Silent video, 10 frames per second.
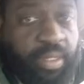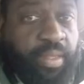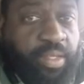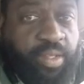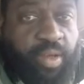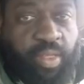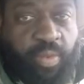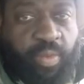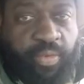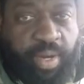There's no
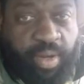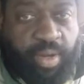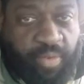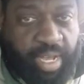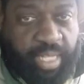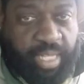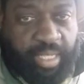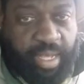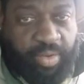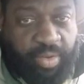other way for me to know if I got
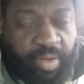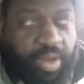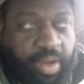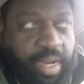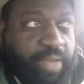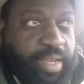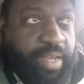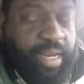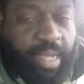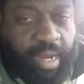sound. You're the only
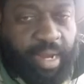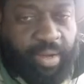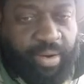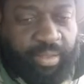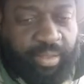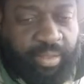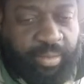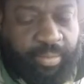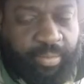lifeline I got out there, RC.